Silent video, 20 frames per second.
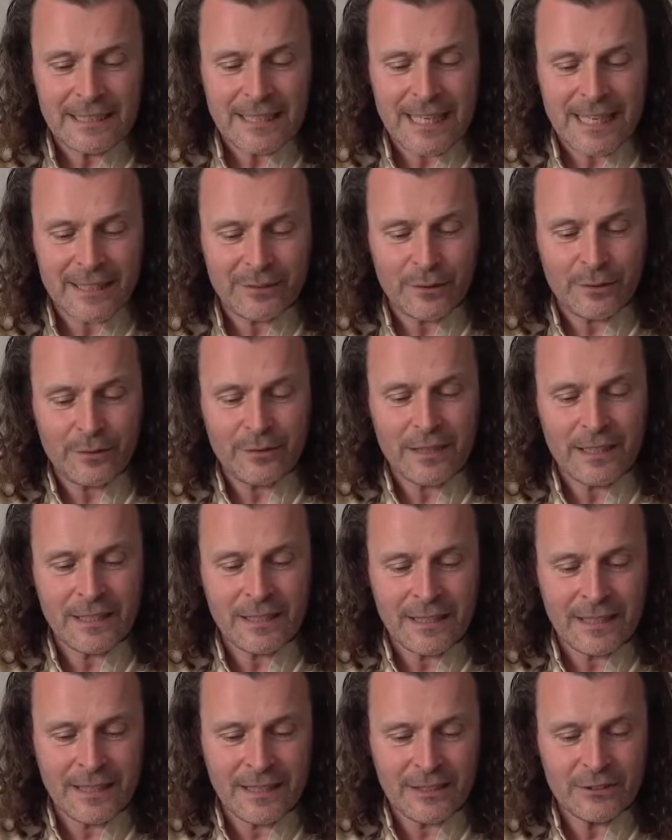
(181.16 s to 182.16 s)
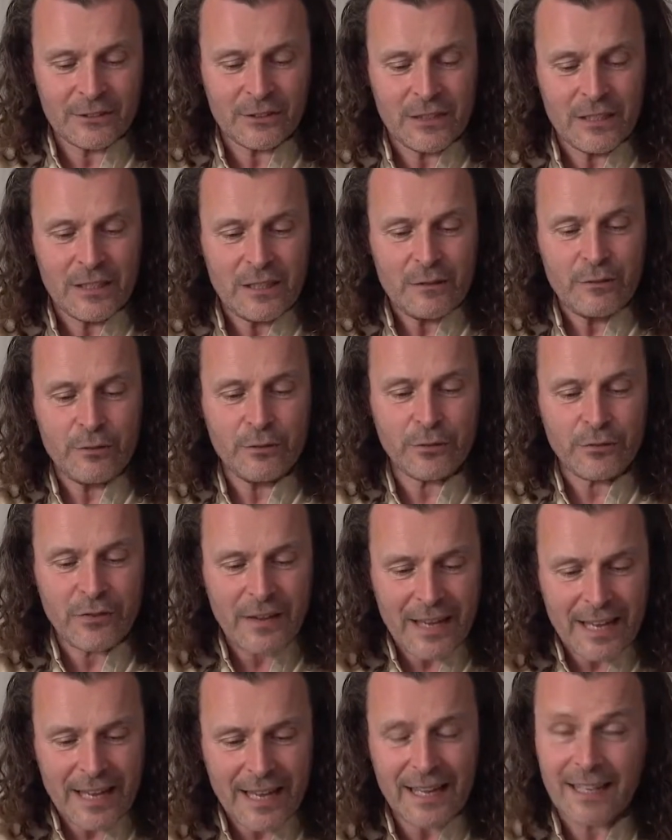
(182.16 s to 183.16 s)
and the thing is
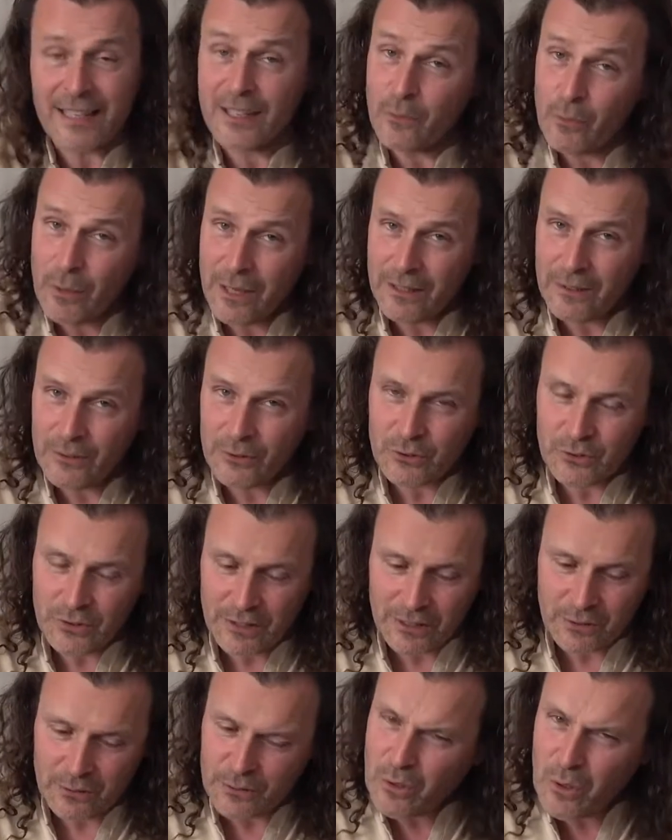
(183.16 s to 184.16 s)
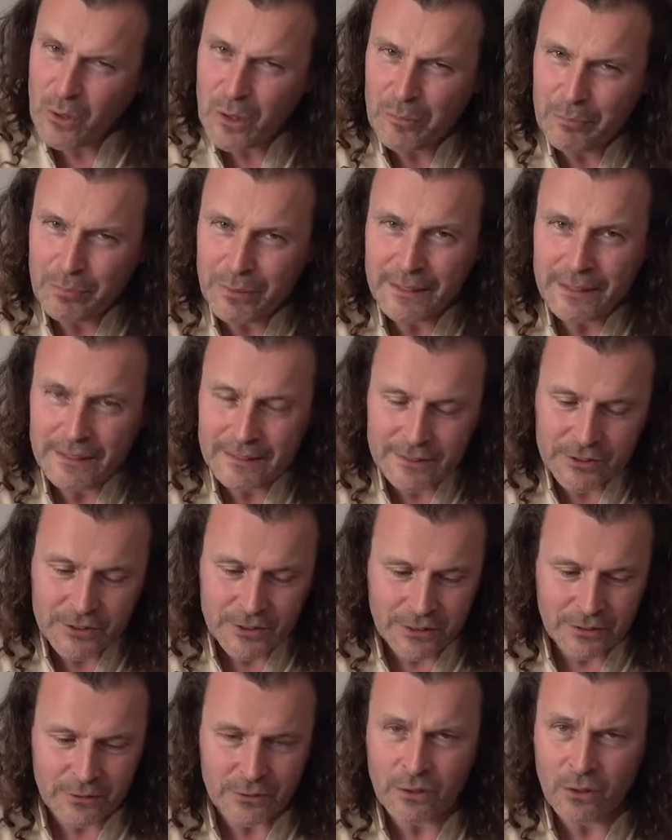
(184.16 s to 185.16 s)
fairly well sealed, not completely
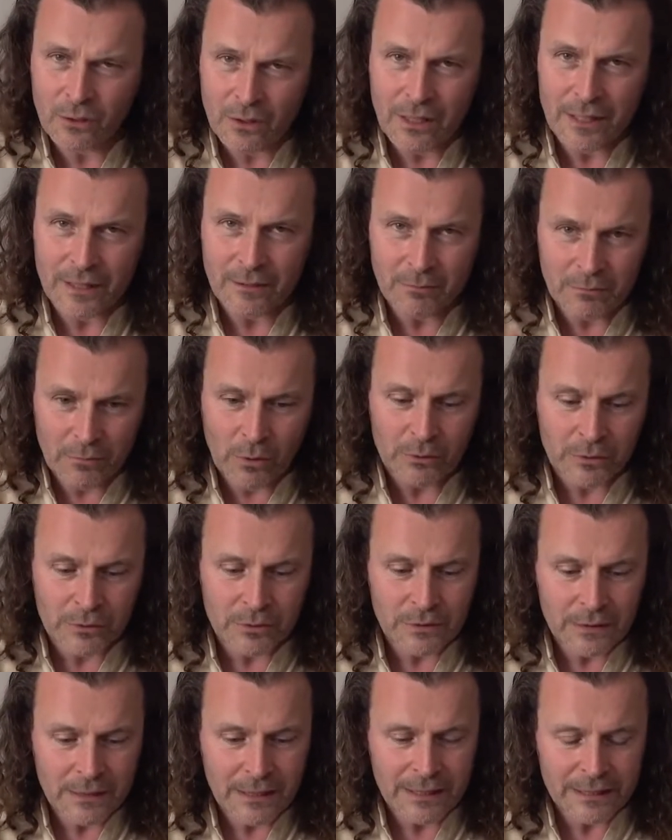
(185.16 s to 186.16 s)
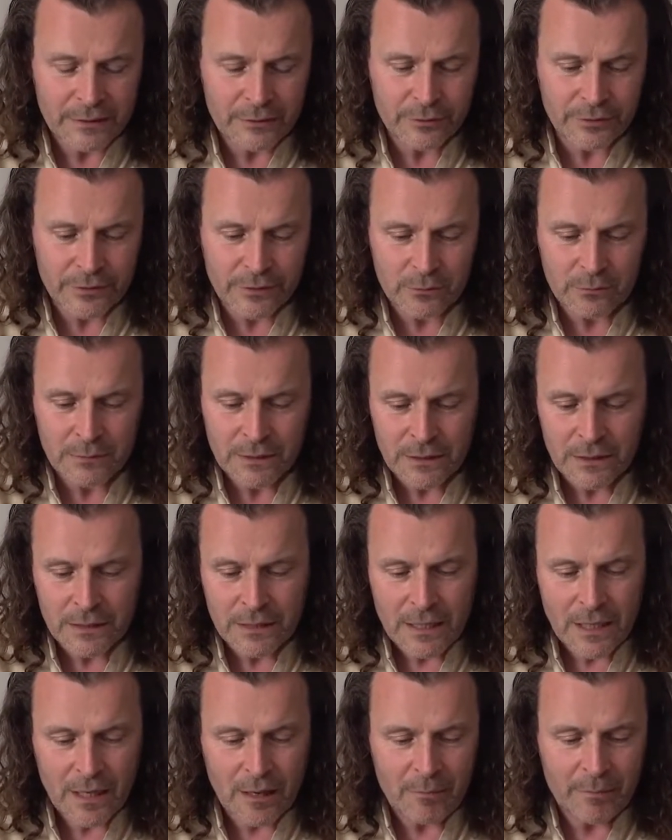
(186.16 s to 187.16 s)
sealed, not like modern cling film,
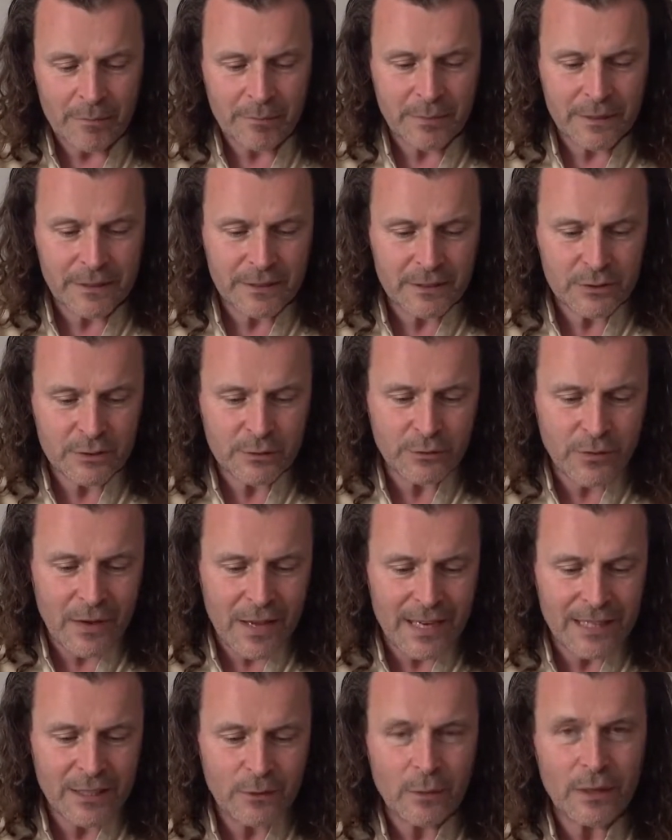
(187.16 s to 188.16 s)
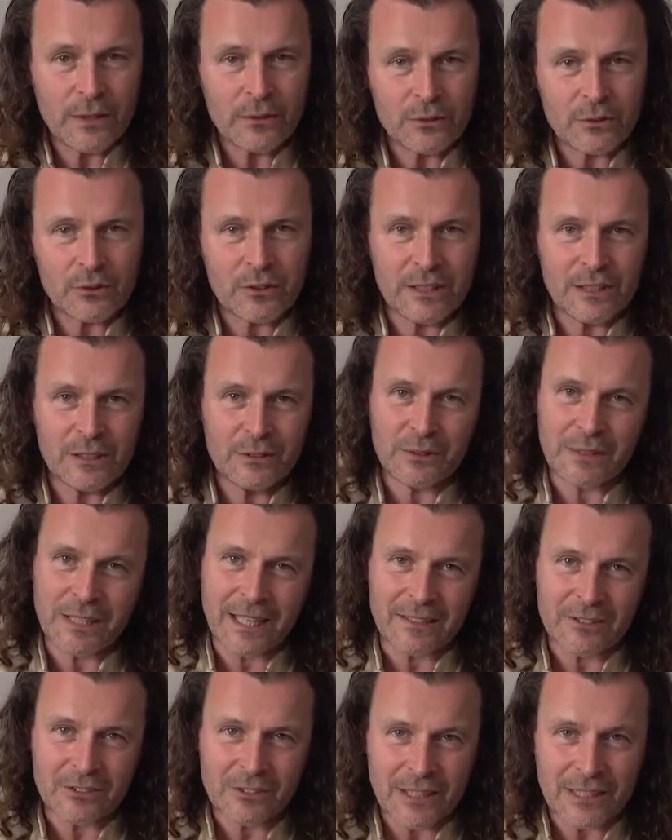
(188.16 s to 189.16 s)
but it is fairly well sealed
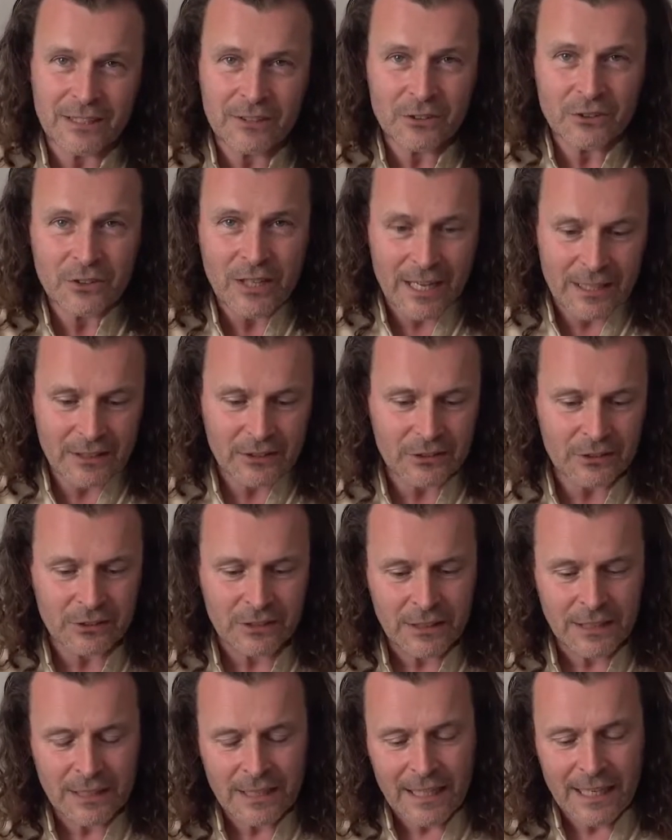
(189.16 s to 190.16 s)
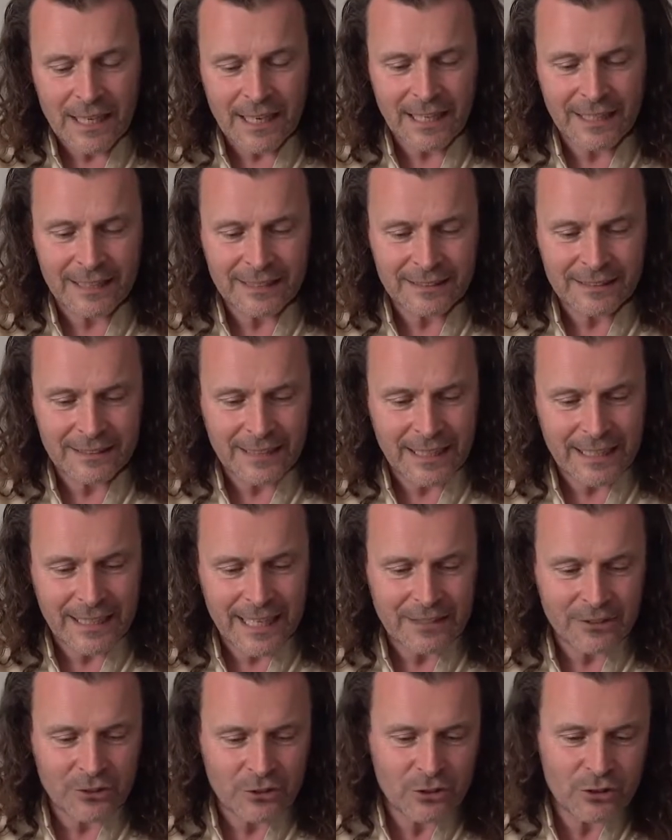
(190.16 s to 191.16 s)
against insects and
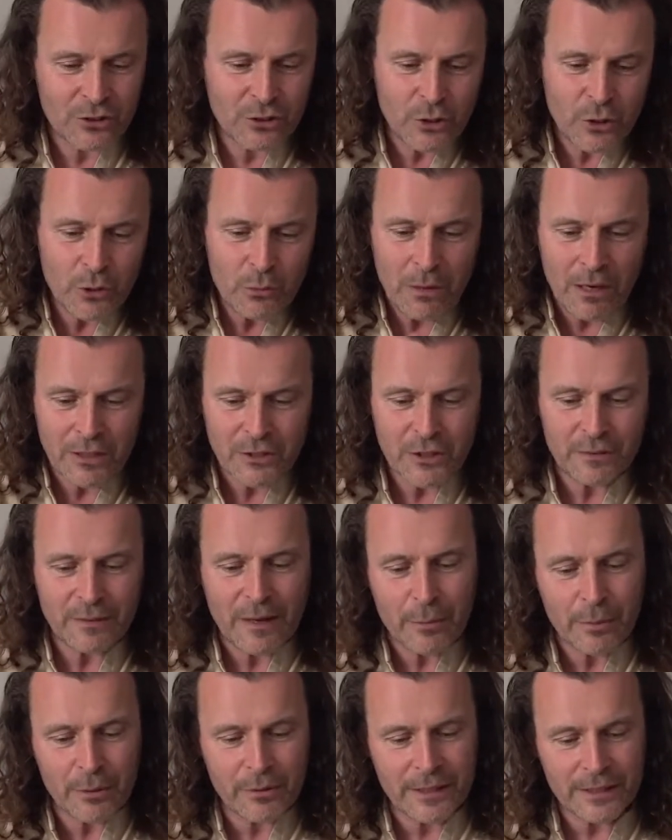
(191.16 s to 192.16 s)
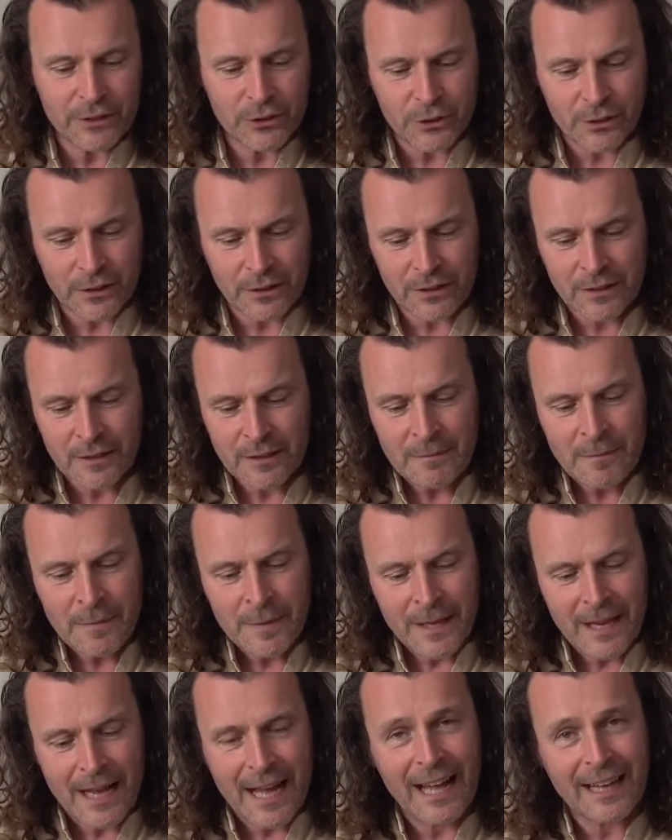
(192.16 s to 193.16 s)
against too much evaporation.
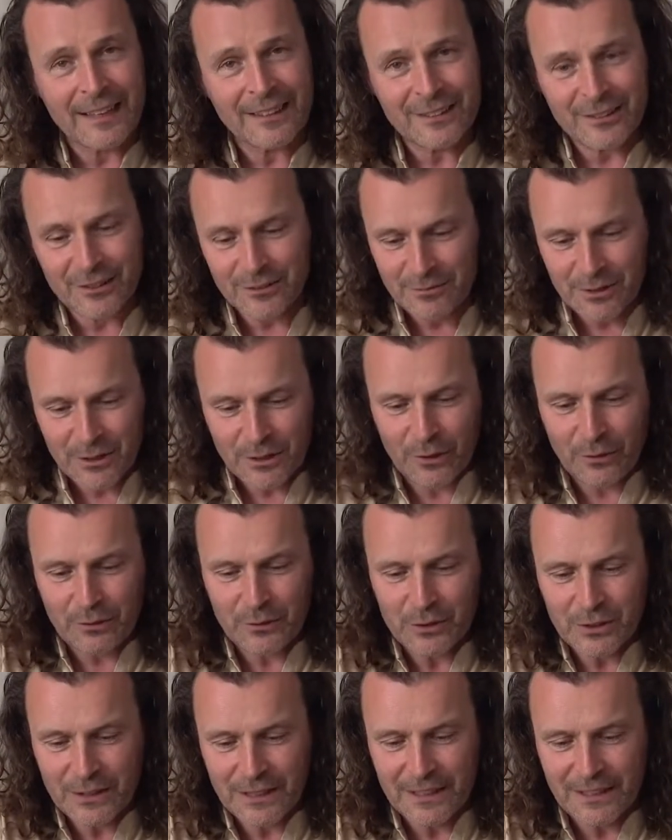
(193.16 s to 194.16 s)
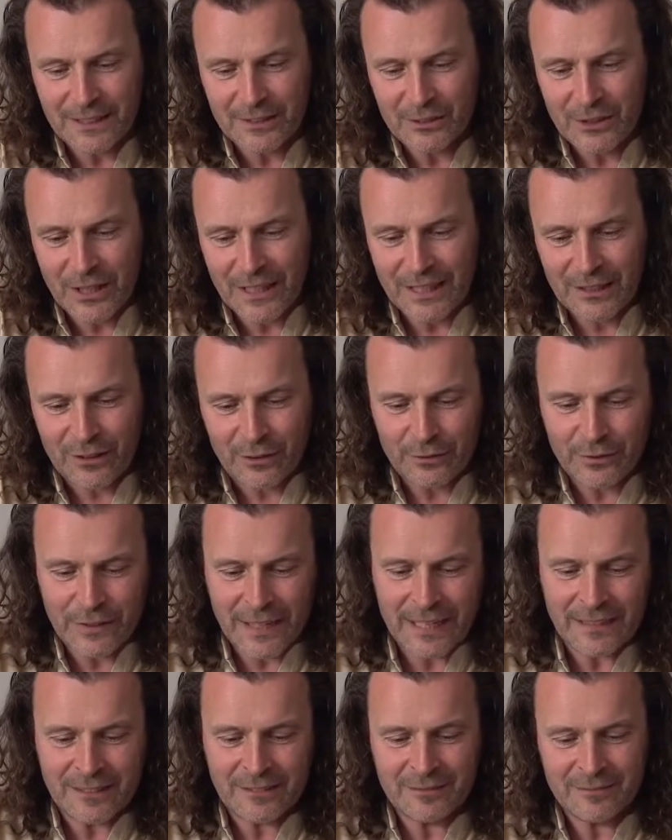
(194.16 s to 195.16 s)
And you'd obviously take it off
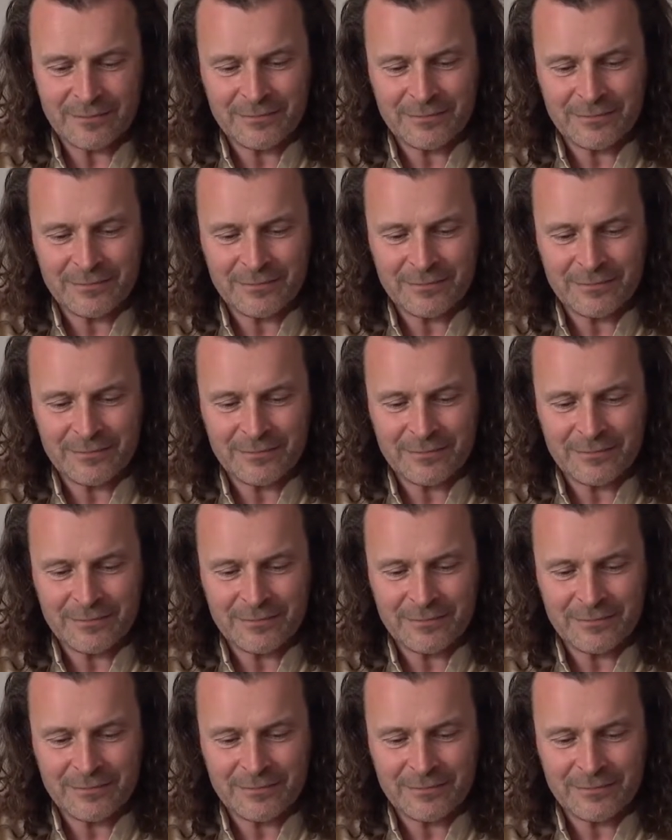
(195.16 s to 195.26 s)
again,